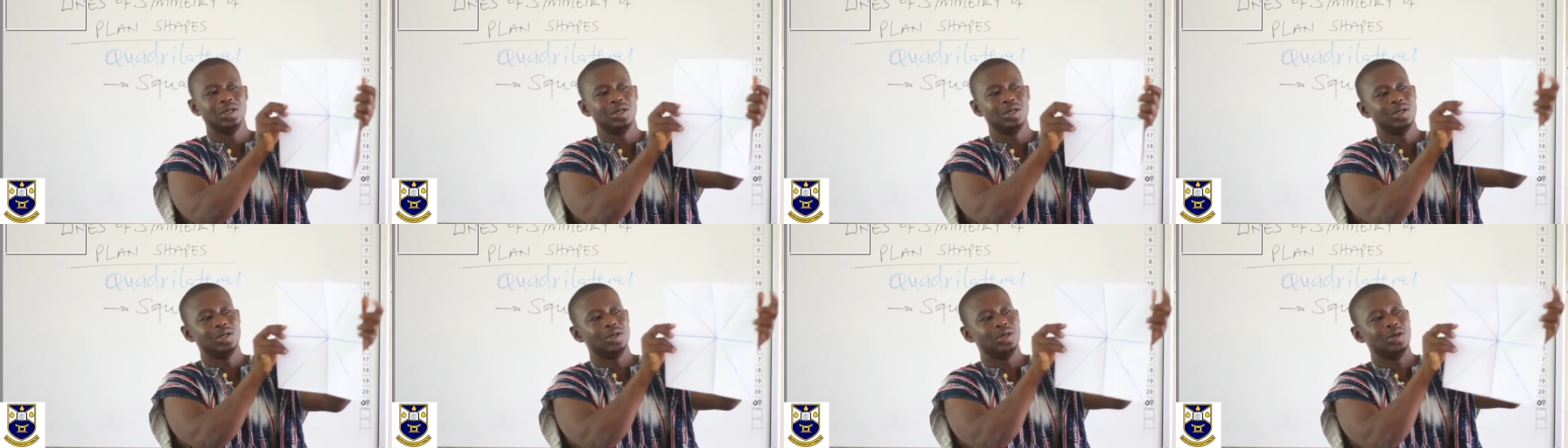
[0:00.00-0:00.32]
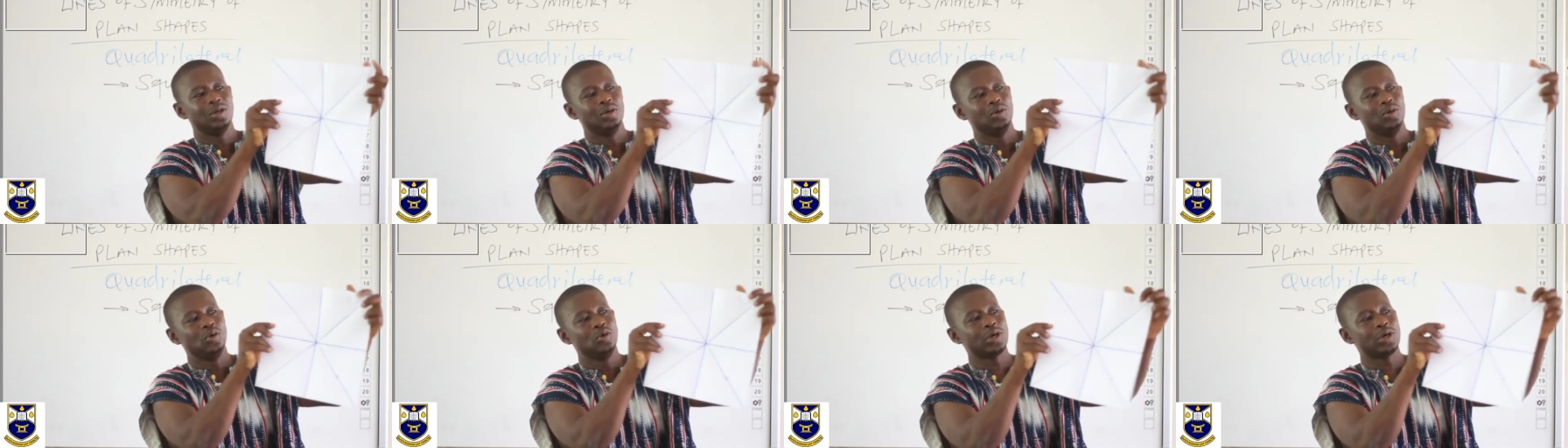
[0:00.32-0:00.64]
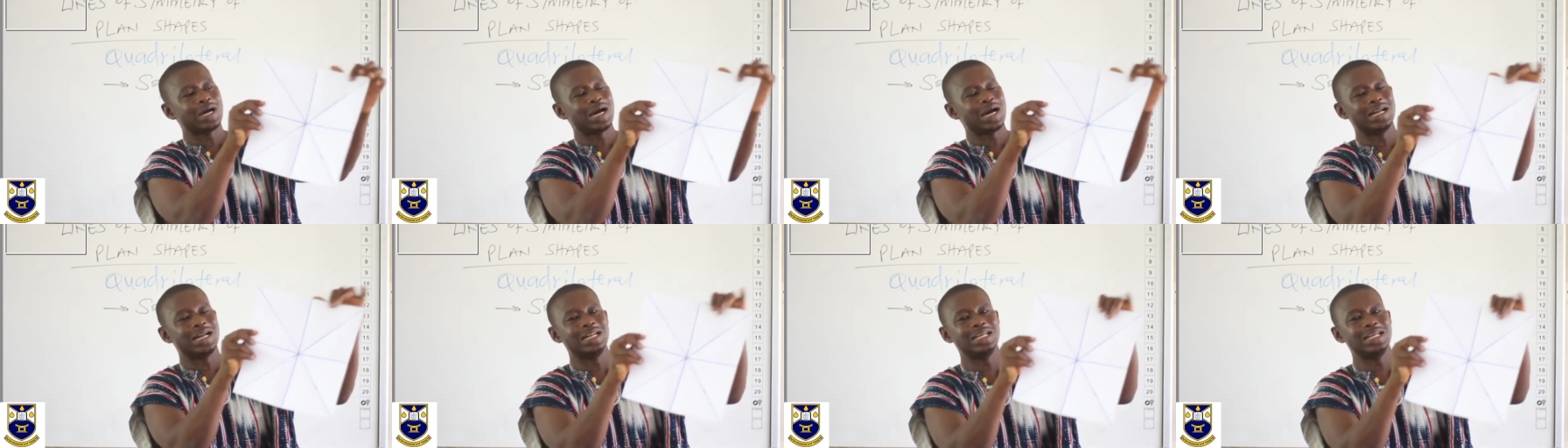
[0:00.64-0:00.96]
Look
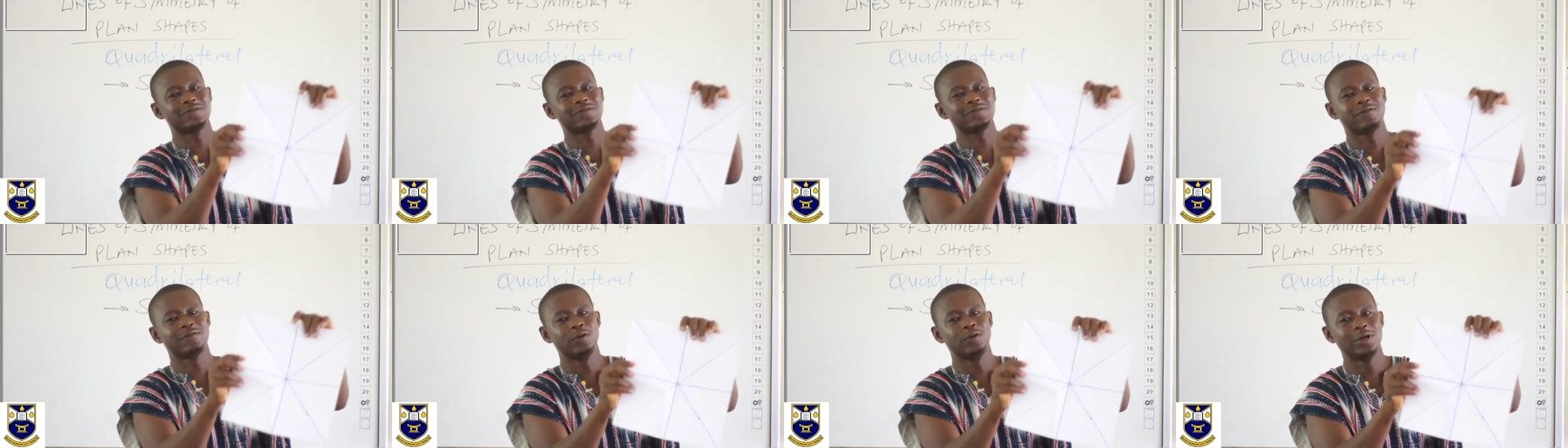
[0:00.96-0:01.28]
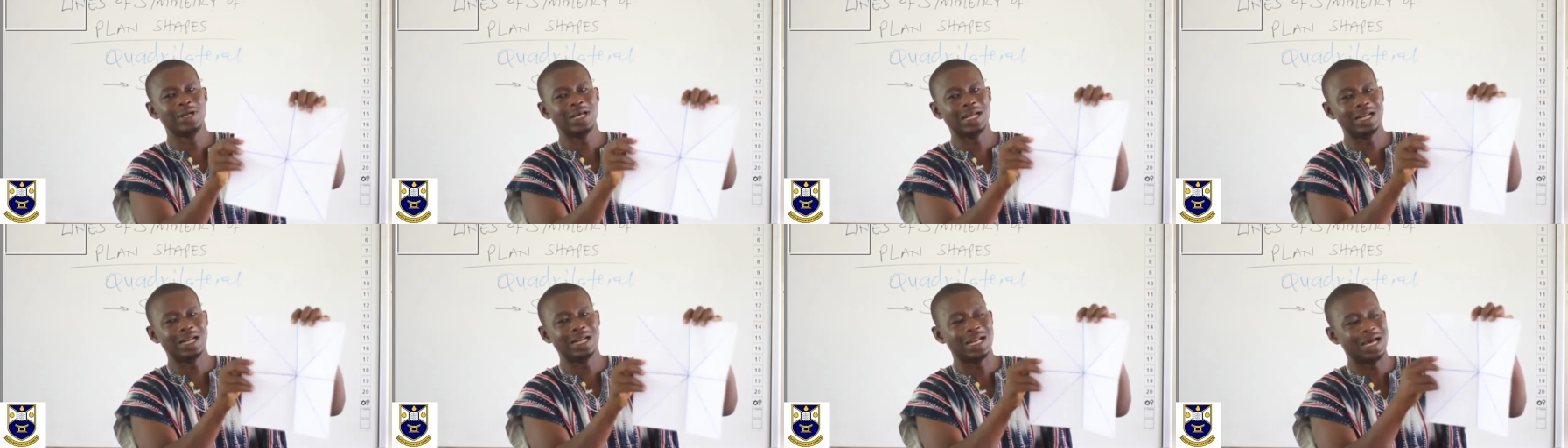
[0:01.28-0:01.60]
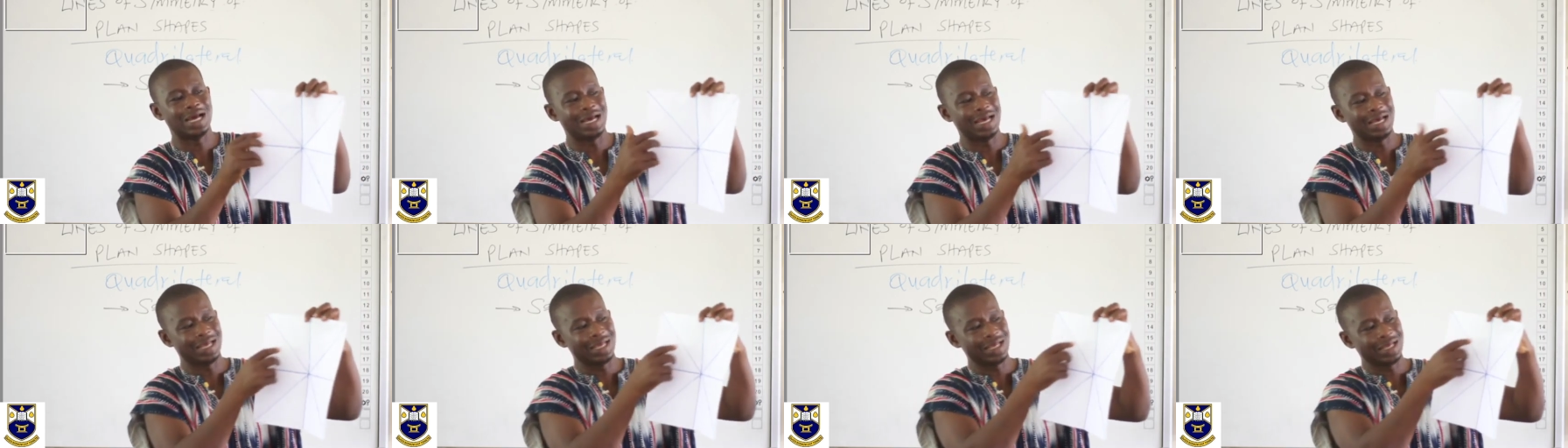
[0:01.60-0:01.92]
at this folded
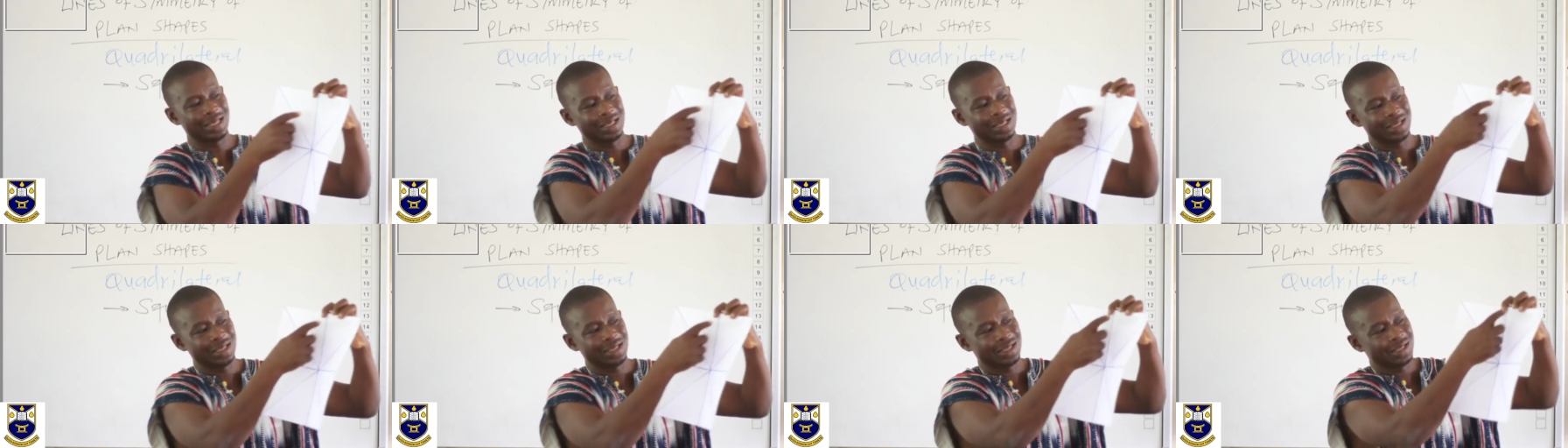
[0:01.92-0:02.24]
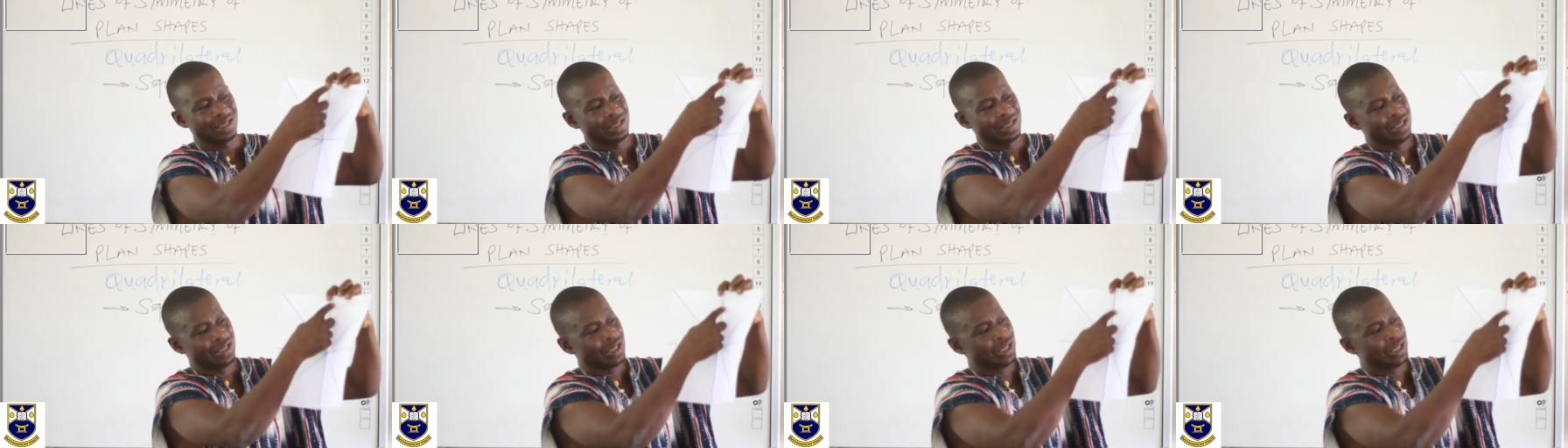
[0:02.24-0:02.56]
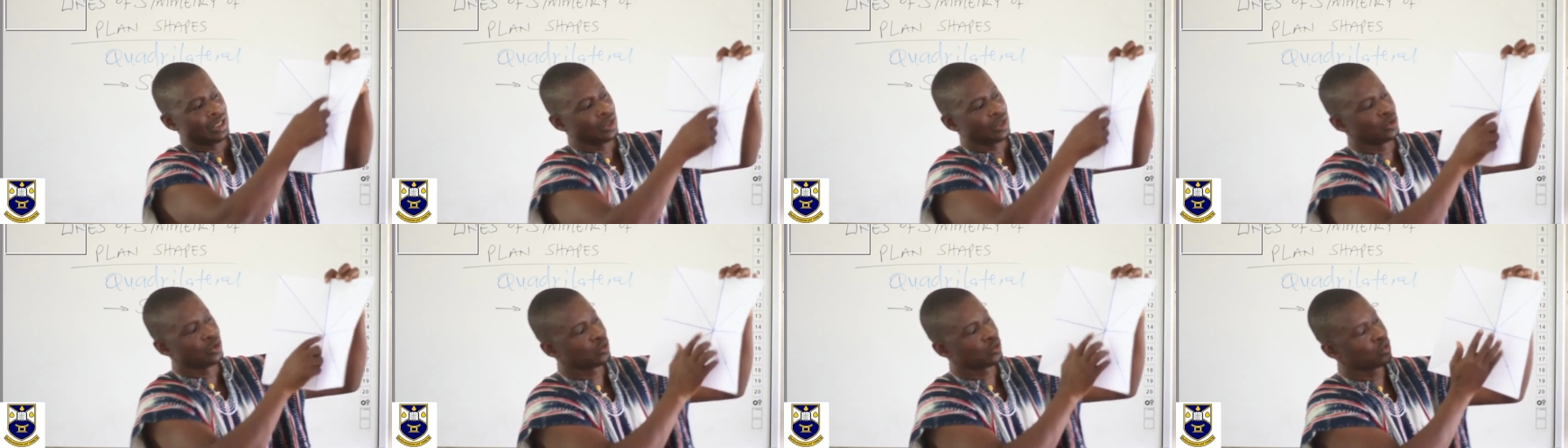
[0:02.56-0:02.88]
line.
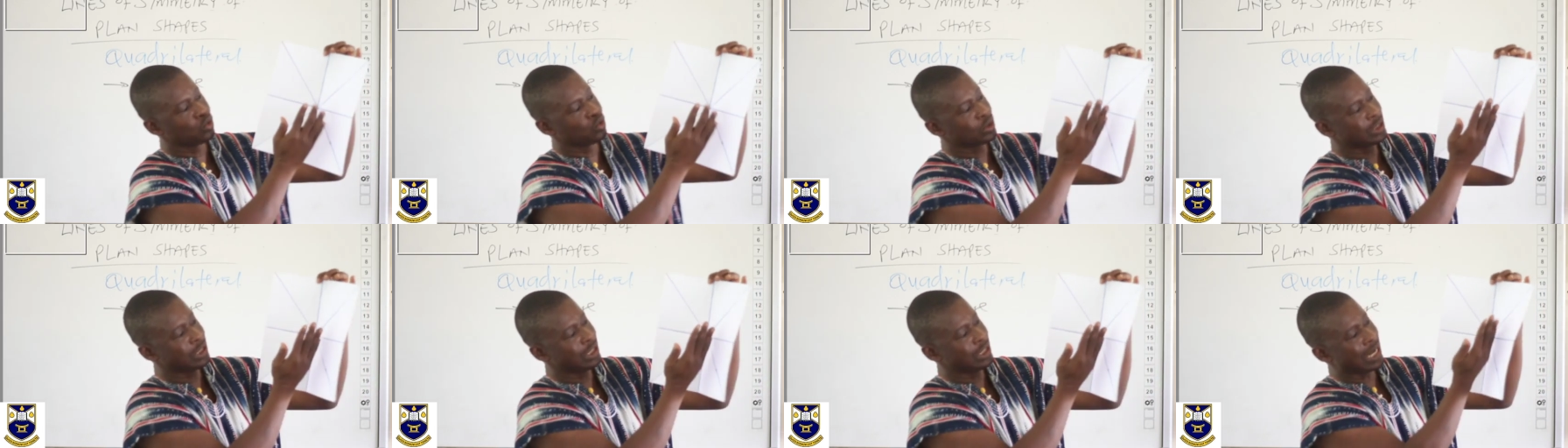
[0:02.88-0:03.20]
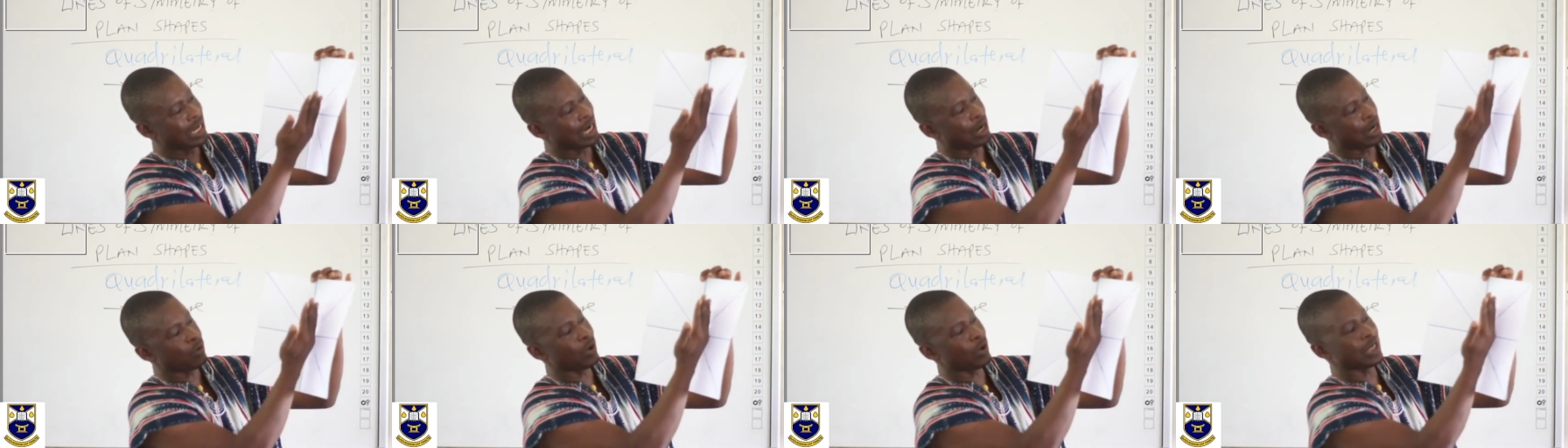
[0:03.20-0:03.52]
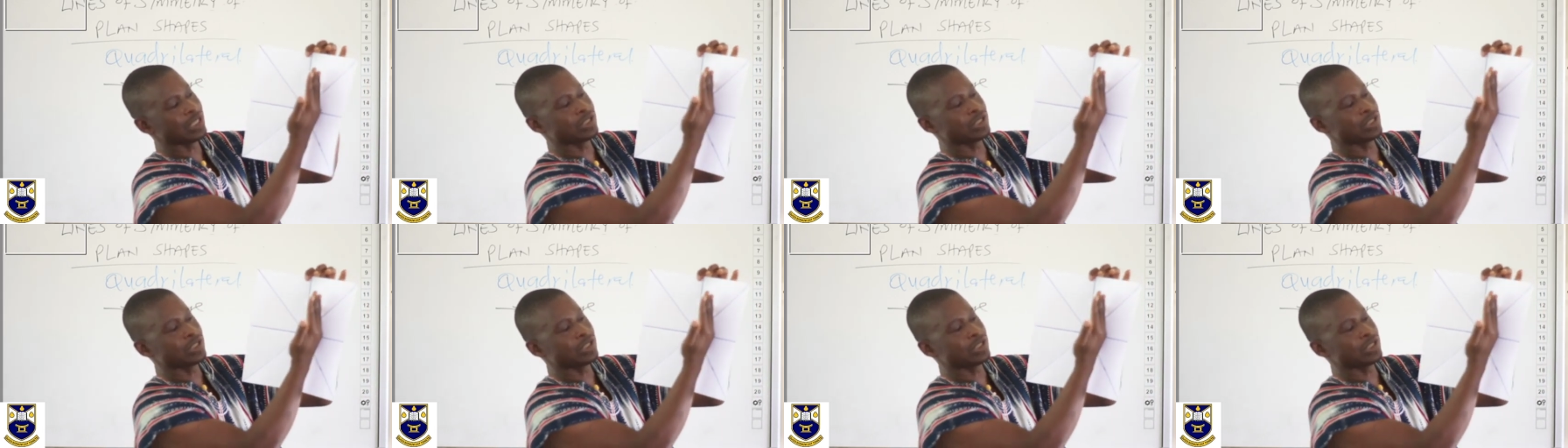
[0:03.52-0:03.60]
You could see that what we